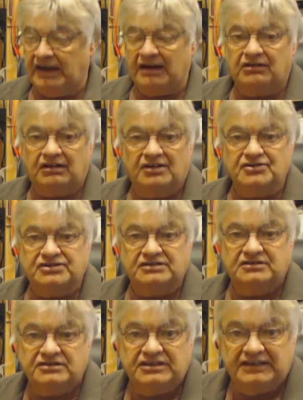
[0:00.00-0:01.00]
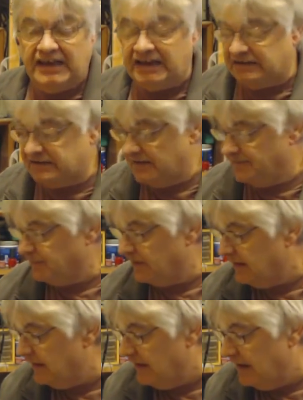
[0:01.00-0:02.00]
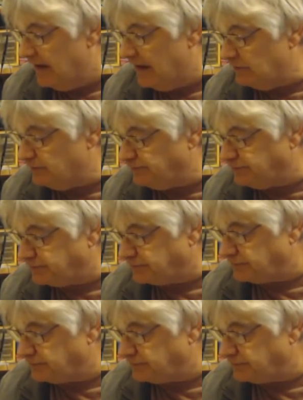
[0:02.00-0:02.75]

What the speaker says: How closer could you get? To